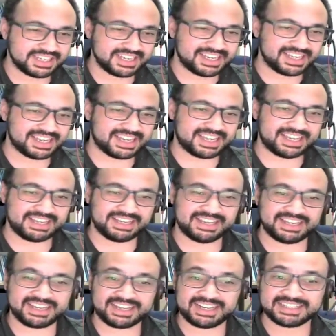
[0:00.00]
A
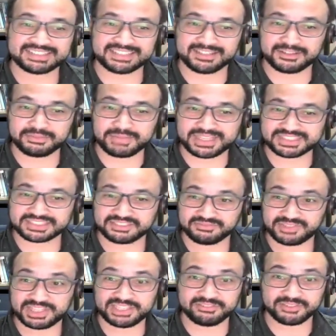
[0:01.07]
classic load balancer really
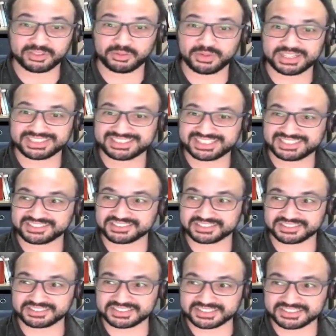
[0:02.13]
requires
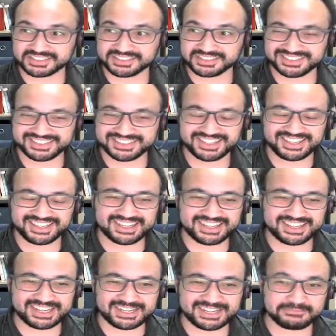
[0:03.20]
instances,
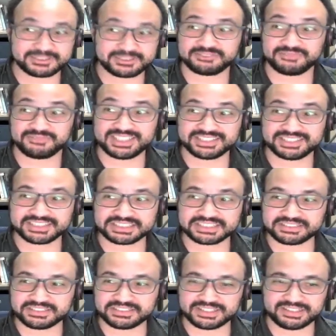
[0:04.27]
and it's really insistent on
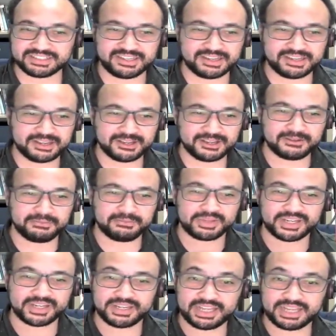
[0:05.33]
it. But a
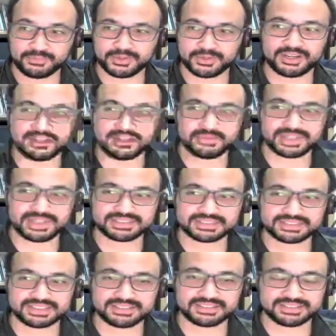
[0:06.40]
network load balancer
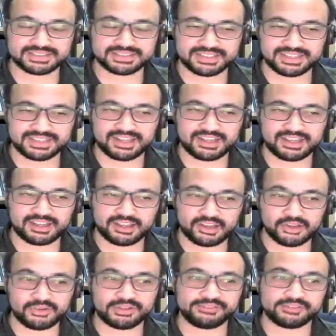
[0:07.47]
only
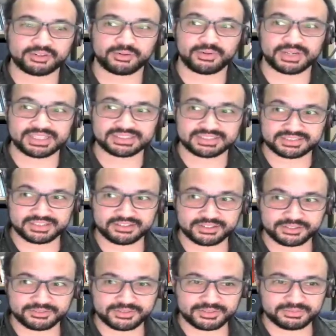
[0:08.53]
requires a target
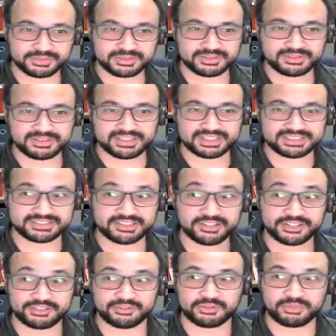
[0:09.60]
group, and a target
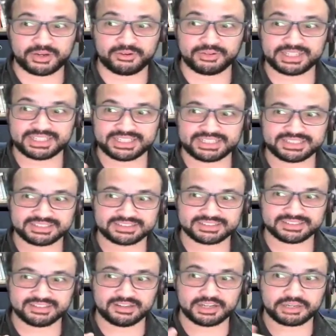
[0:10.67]
group only needs
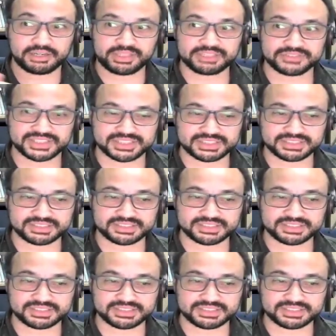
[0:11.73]
IP addresses.